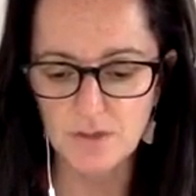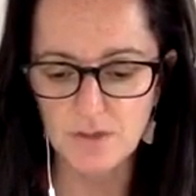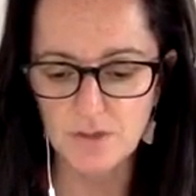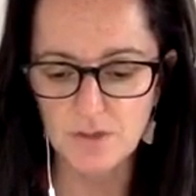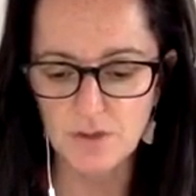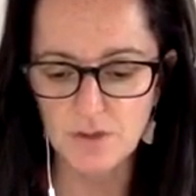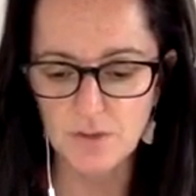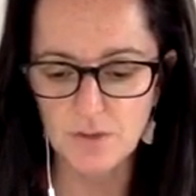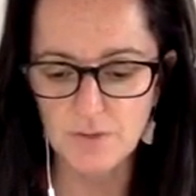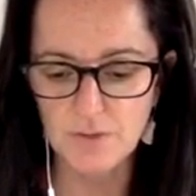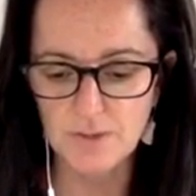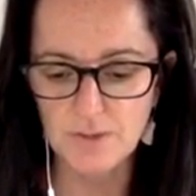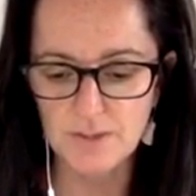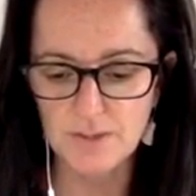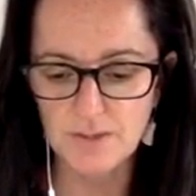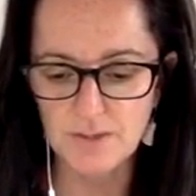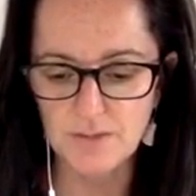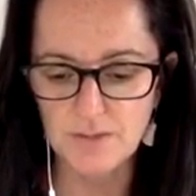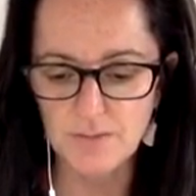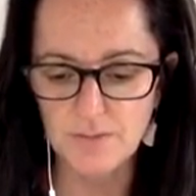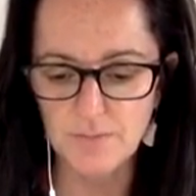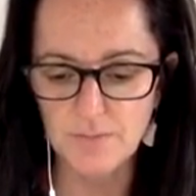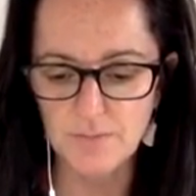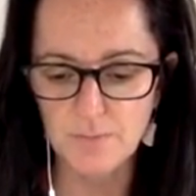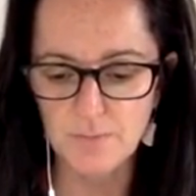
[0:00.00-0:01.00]
to know
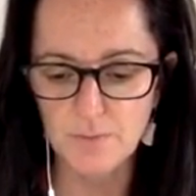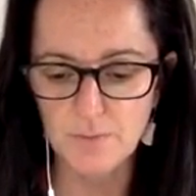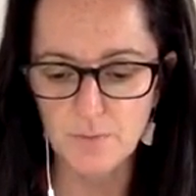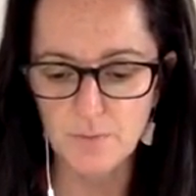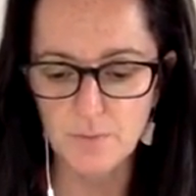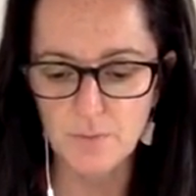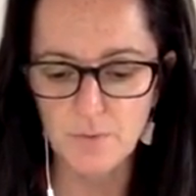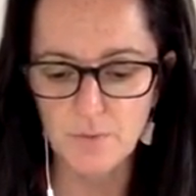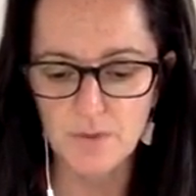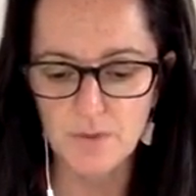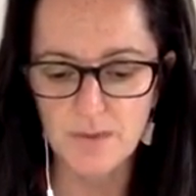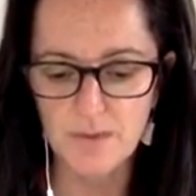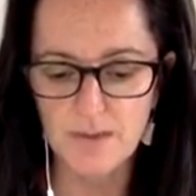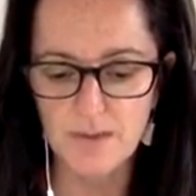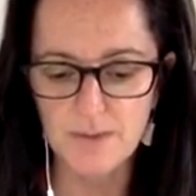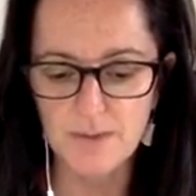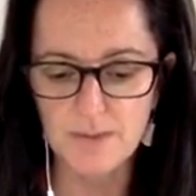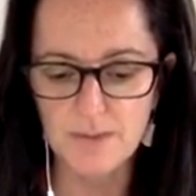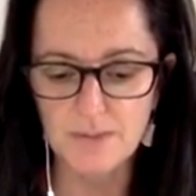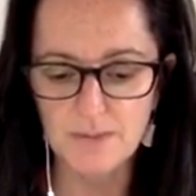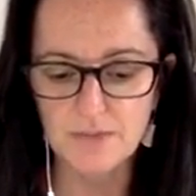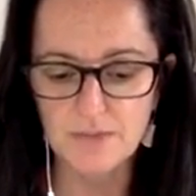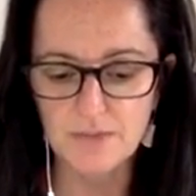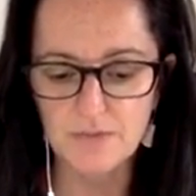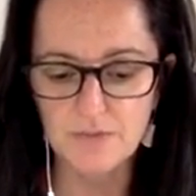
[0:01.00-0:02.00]
myself more were
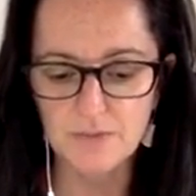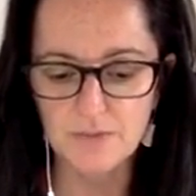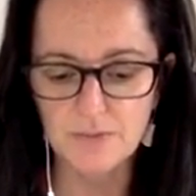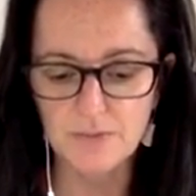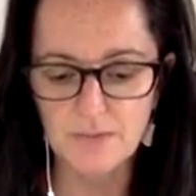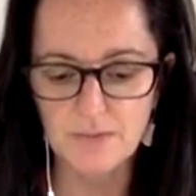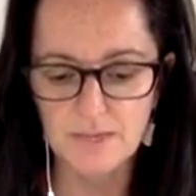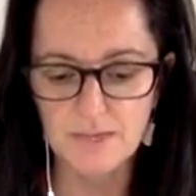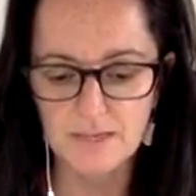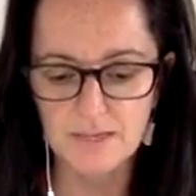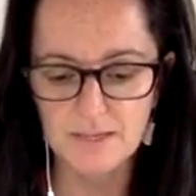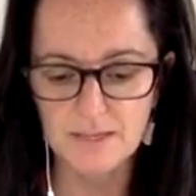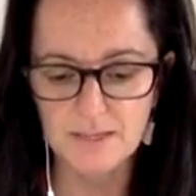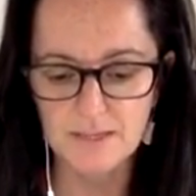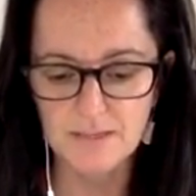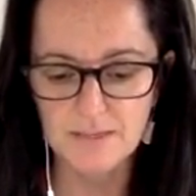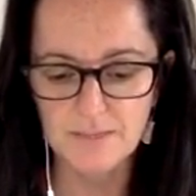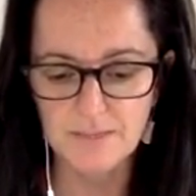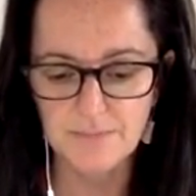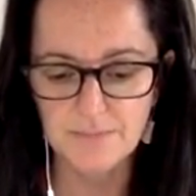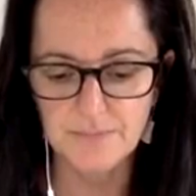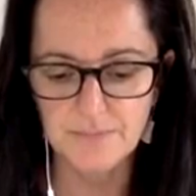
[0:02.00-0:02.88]
coming to a head.